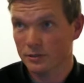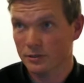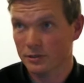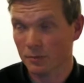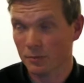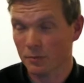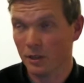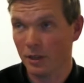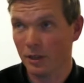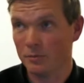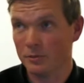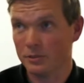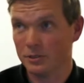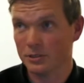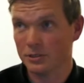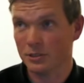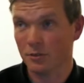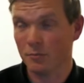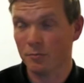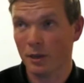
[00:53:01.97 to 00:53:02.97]
some of the
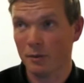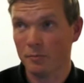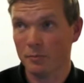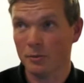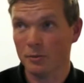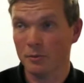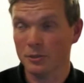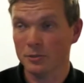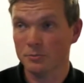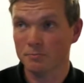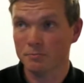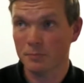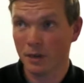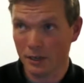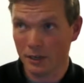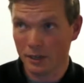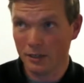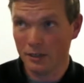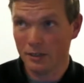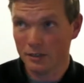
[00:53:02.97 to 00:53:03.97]
images that have made me the most
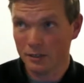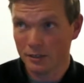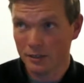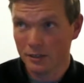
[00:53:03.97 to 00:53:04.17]
money,